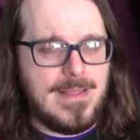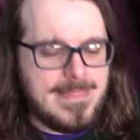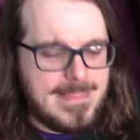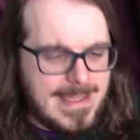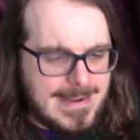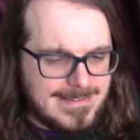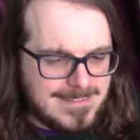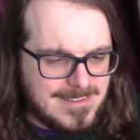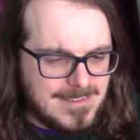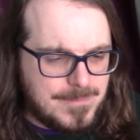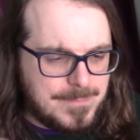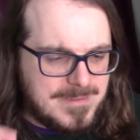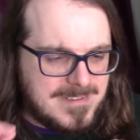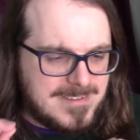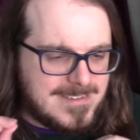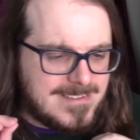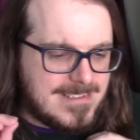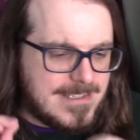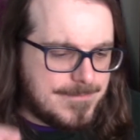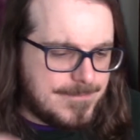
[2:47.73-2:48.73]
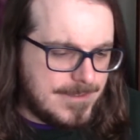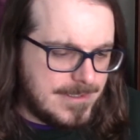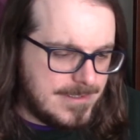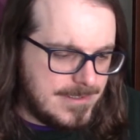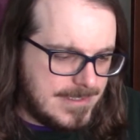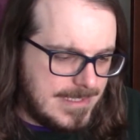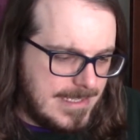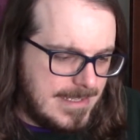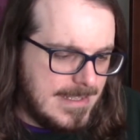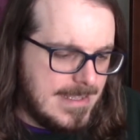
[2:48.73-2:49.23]
and that is
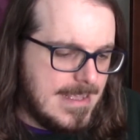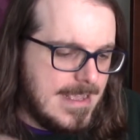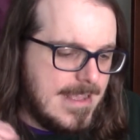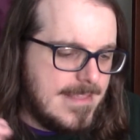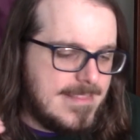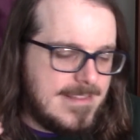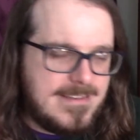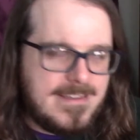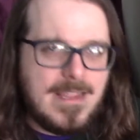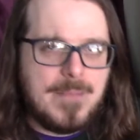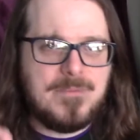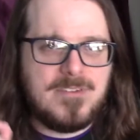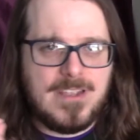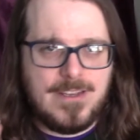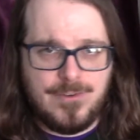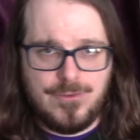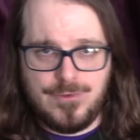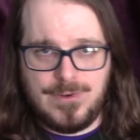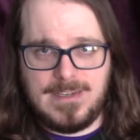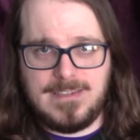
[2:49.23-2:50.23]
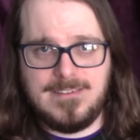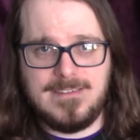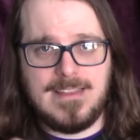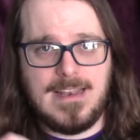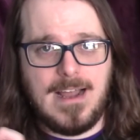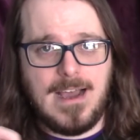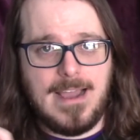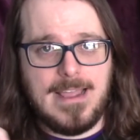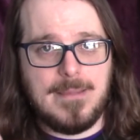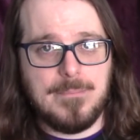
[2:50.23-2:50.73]
specifically the tips and tricks
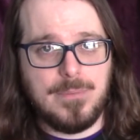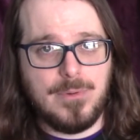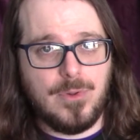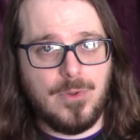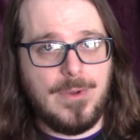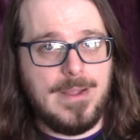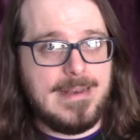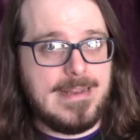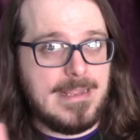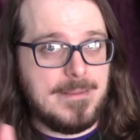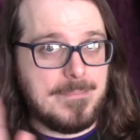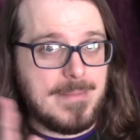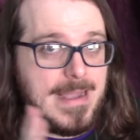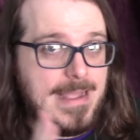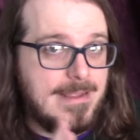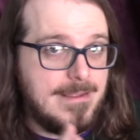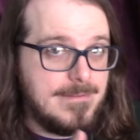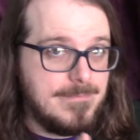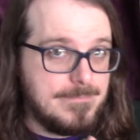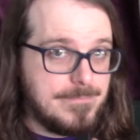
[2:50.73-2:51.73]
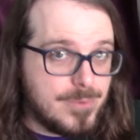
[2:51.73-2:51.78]
that I employed in my